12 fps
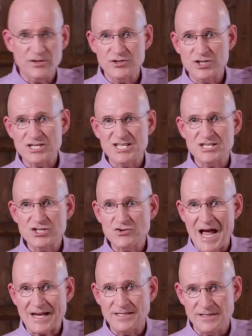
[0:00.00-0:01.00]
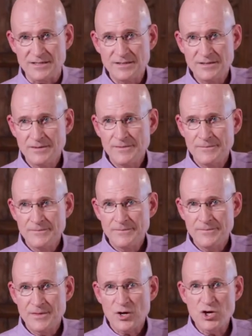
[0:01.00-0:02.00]
They're just distracted.
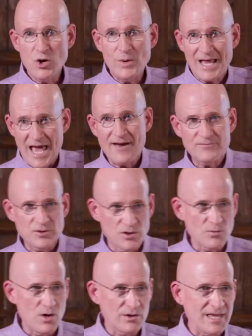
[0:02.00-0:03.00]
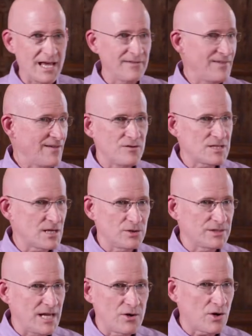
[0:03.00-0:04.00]
They're going after the wrong thing. If every
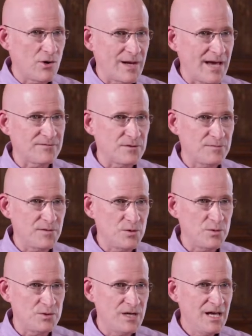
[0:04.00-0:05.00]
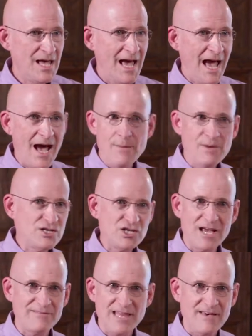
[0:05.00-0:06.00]
single day you're going after food, how much
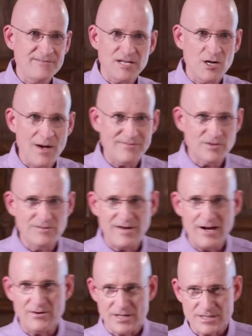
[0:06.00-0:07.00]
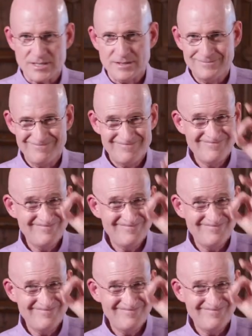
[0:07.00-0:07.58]
you have left to go after a virus?